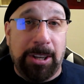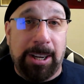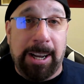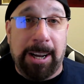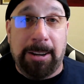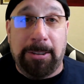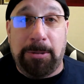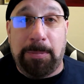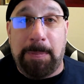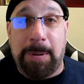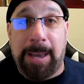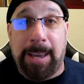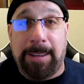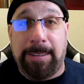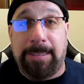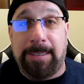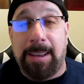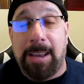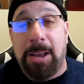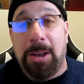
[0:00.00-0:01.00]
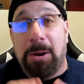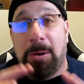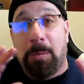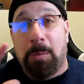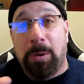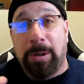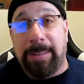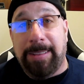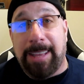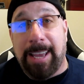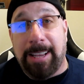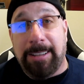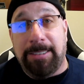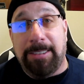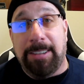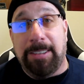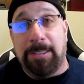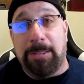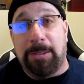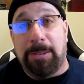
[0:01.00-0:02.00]
airspace with
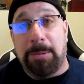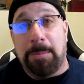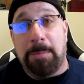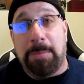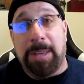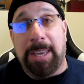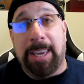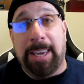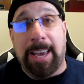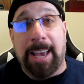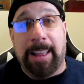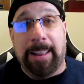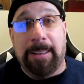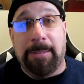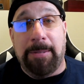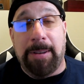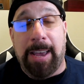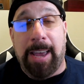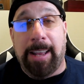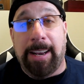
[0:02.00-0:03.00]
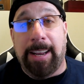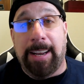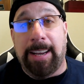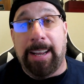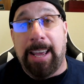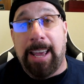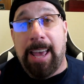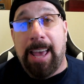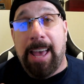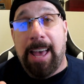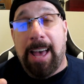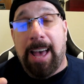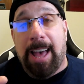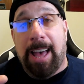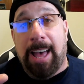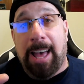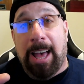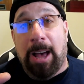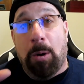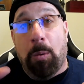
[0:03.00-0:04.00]
tensions being elevated.
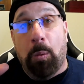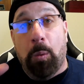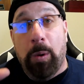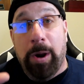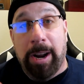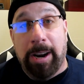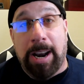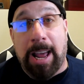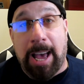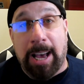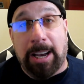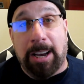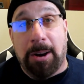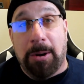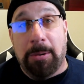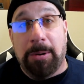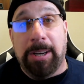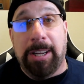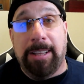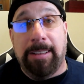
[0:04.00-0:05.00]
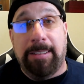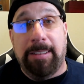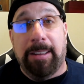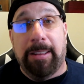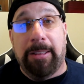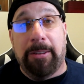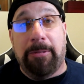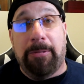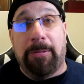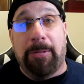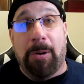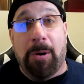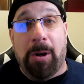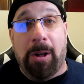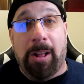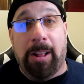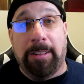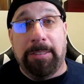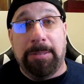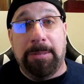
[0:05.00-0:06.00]
We're not going until the
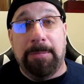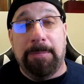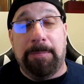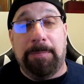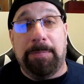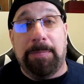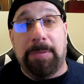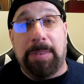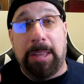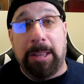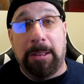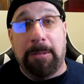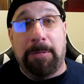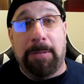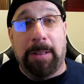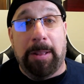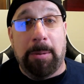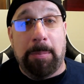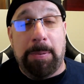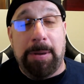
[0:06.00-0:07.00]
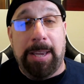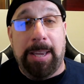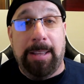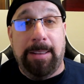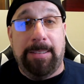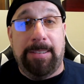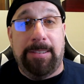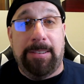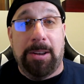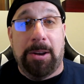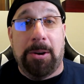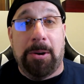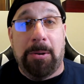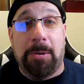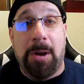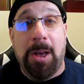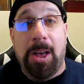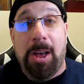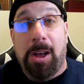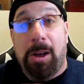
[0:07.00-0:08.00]
fall to the Philippines,
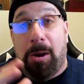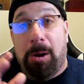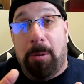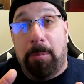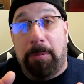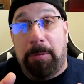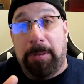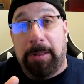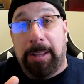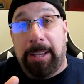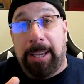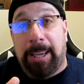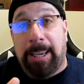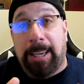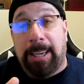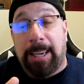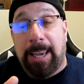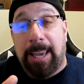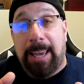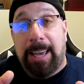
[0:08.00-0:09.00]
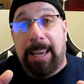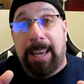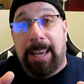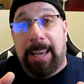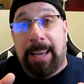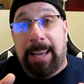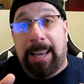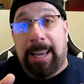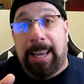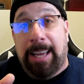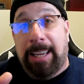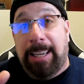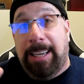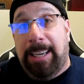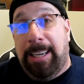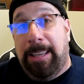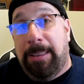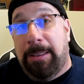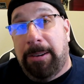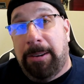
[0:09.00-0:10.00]
so hopefully
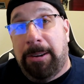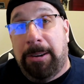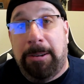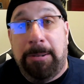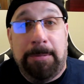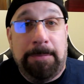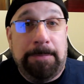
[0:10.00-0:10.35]
either